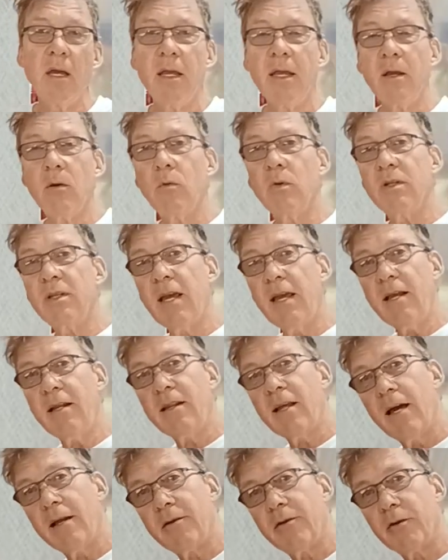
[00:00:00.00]
it would take
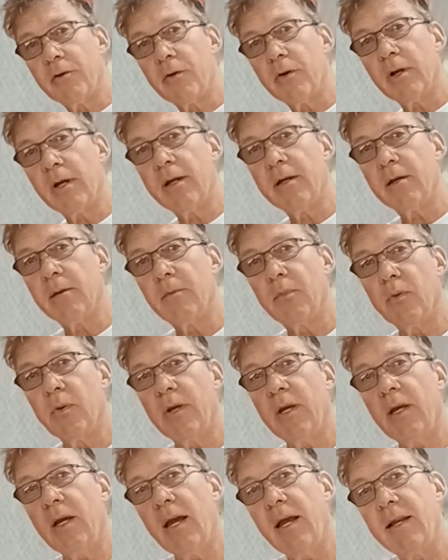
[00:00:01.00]
that dirt and
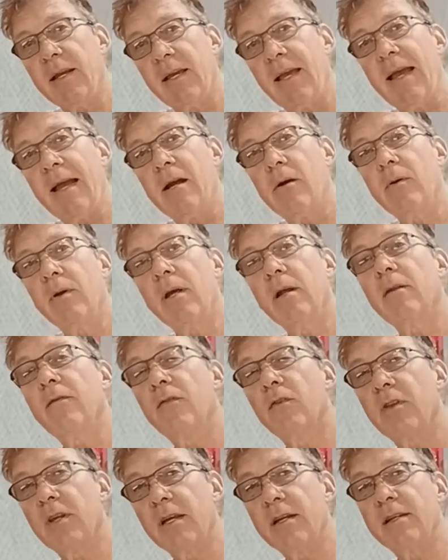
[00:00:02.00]
debris and carry it
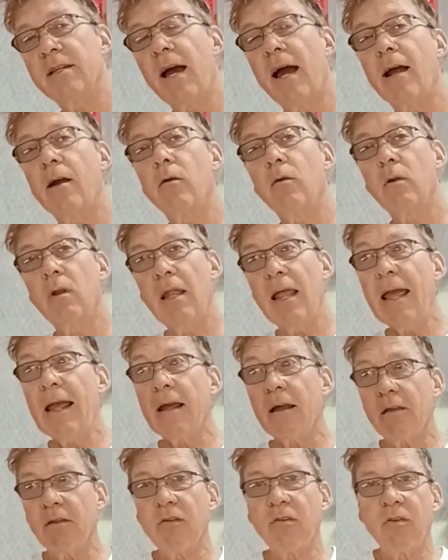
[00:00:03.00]
for the entire
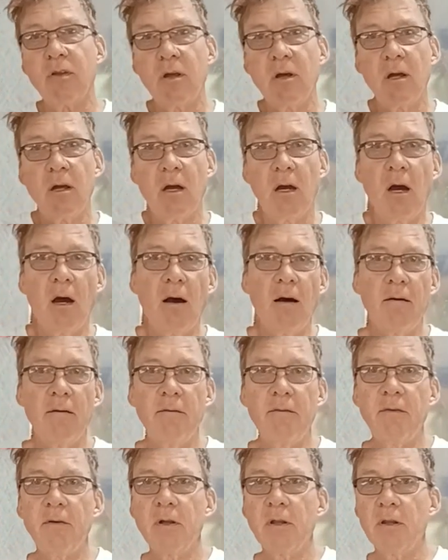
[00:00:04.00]
length
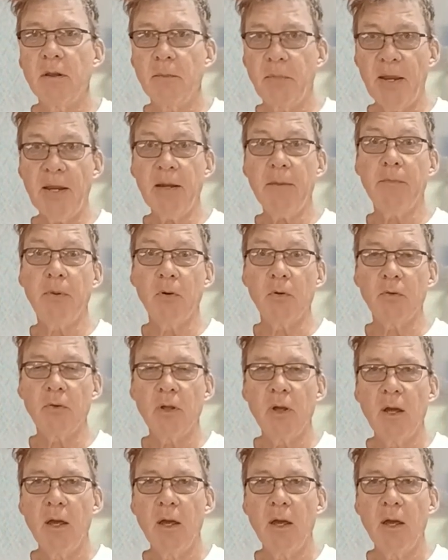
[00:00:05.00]
of the paint booth.